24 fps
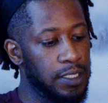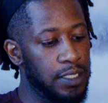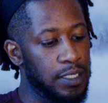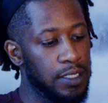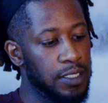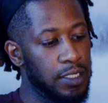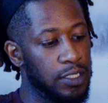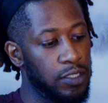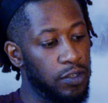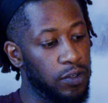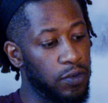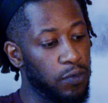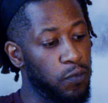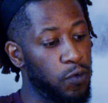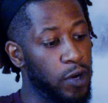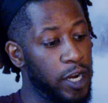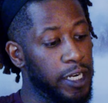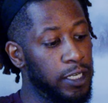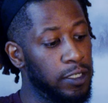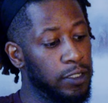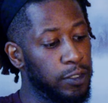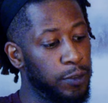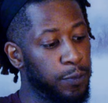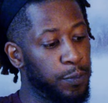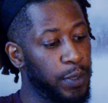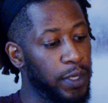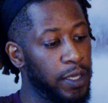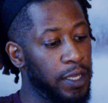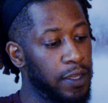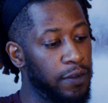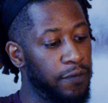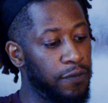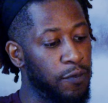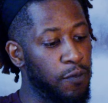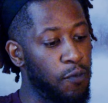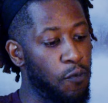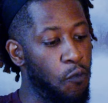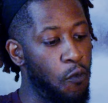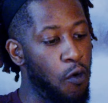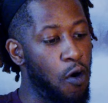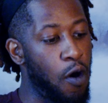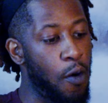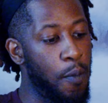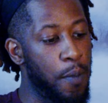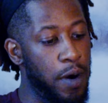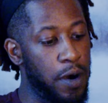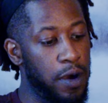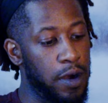is your regular pan from
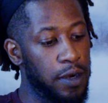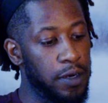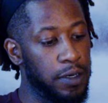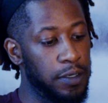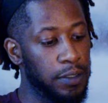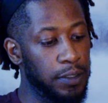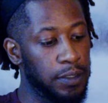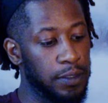Walmart.